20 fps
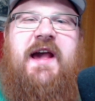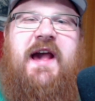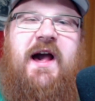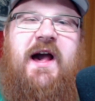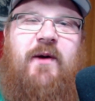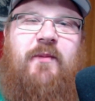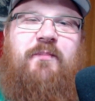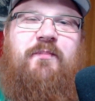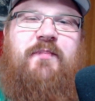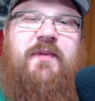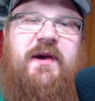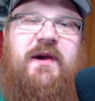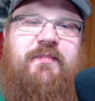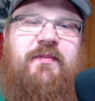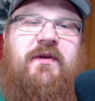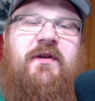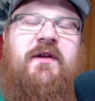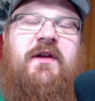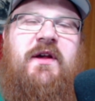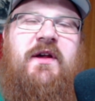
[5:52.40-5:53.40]
help
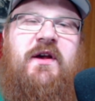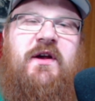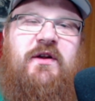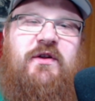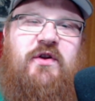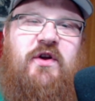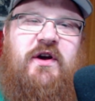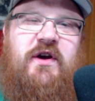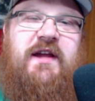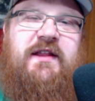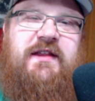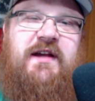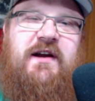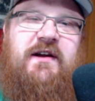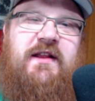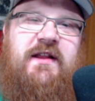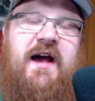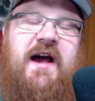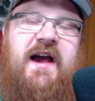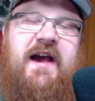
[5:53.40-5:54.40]
people look at
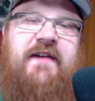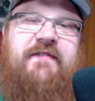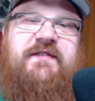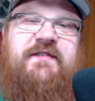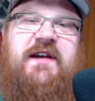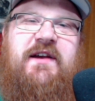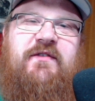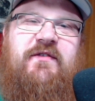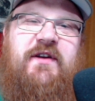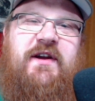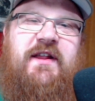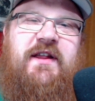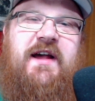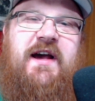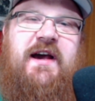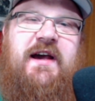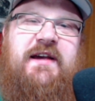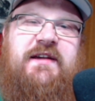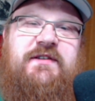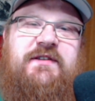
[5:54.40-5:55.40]
their lives and
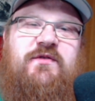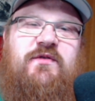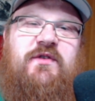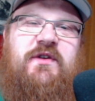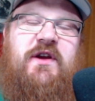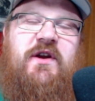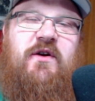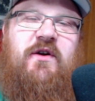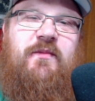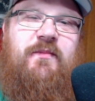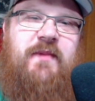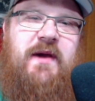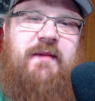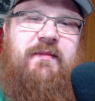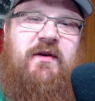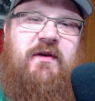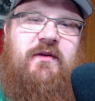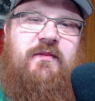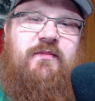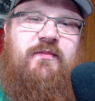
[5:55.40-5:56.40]
realize,
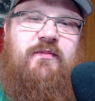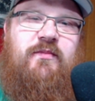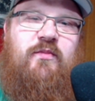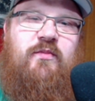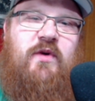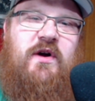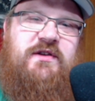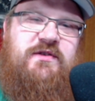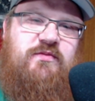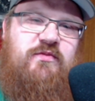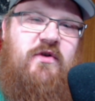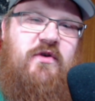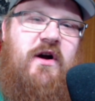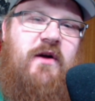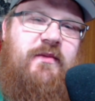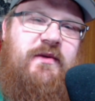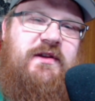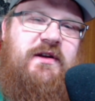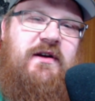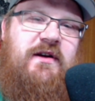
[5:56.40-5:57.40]
maybe what's
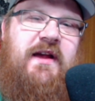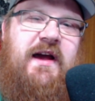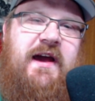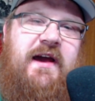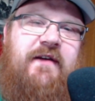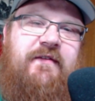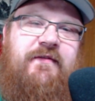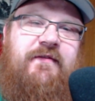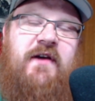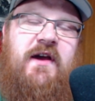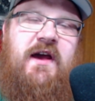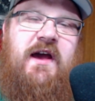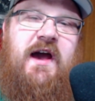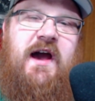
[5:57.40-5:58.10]
wrong with your life,